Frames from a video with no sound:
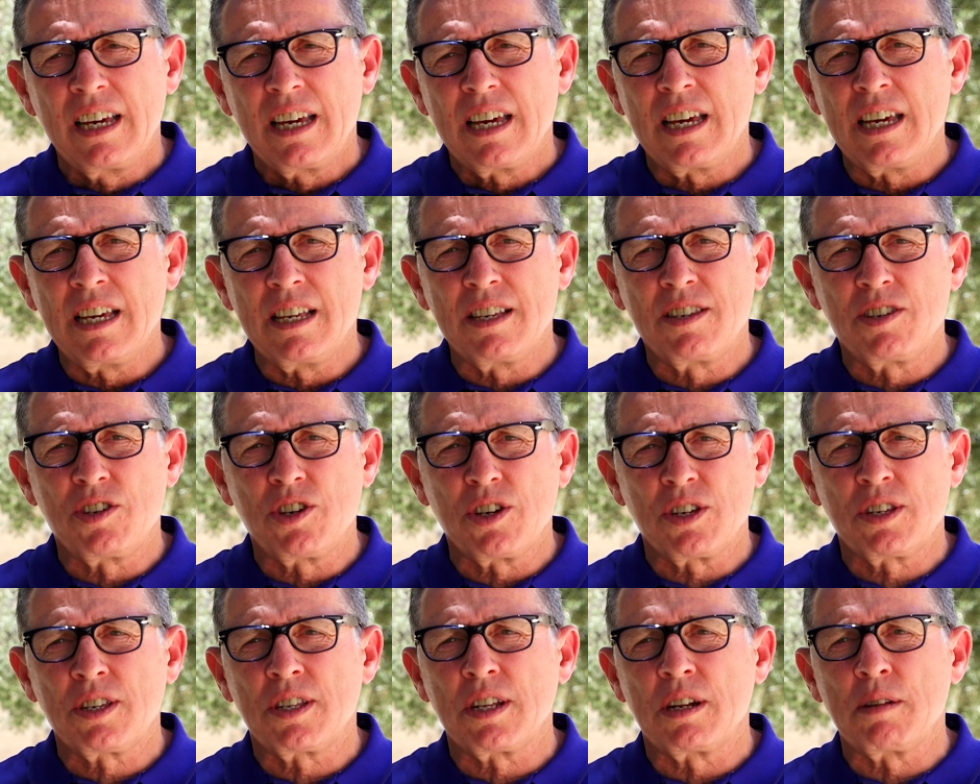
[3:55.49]
is
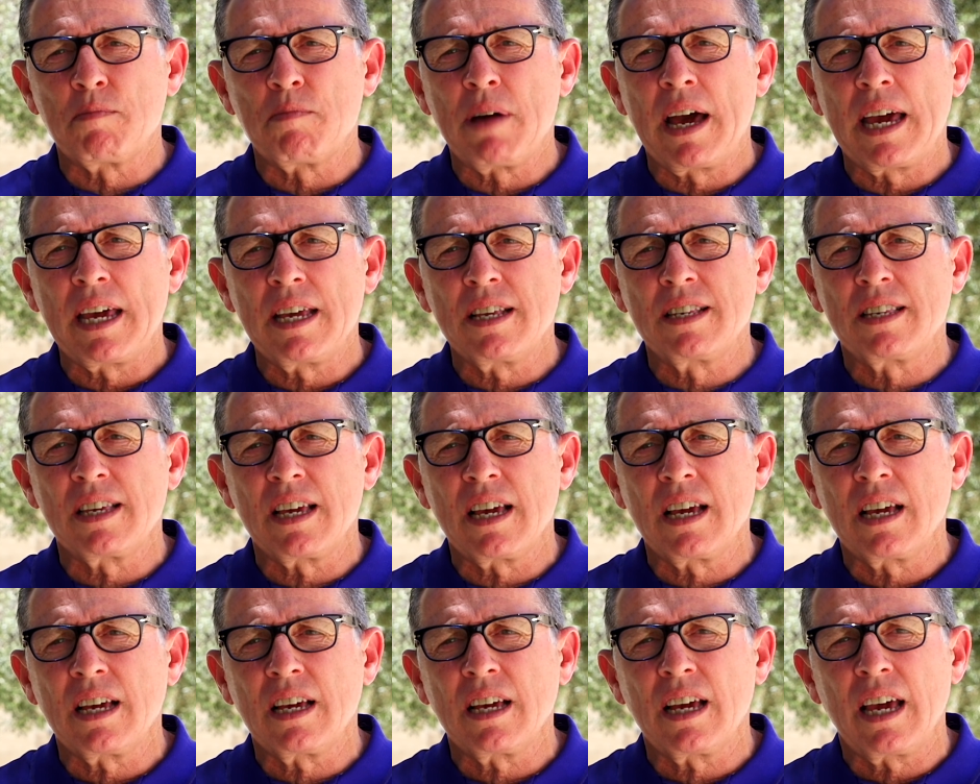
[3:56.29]
just an
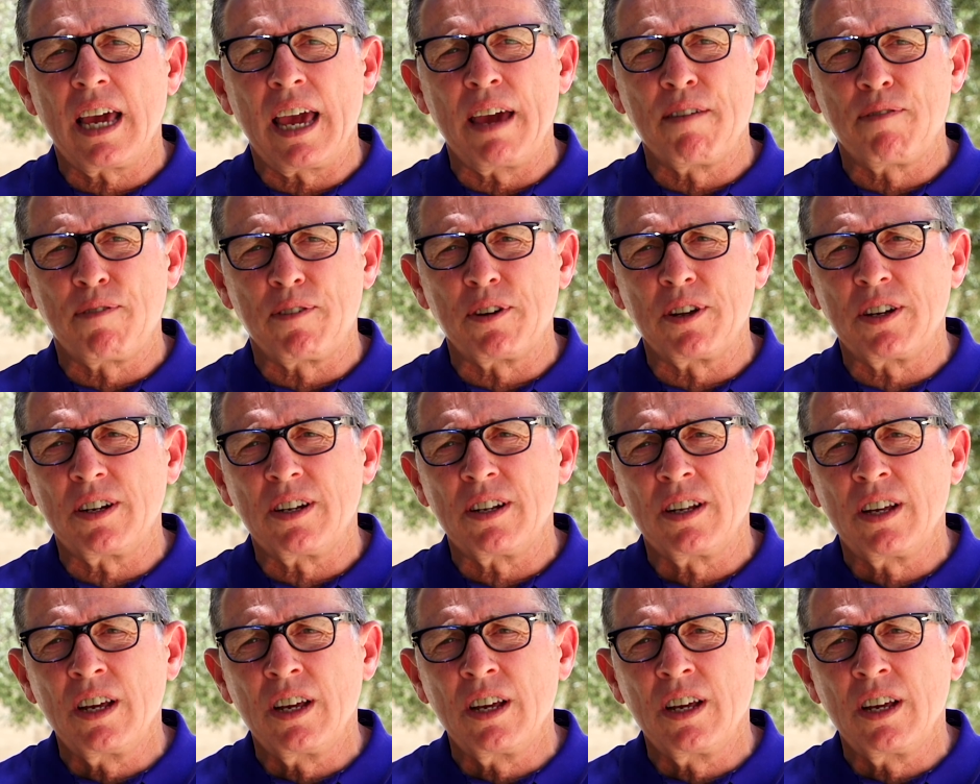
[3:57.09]
amazing effort,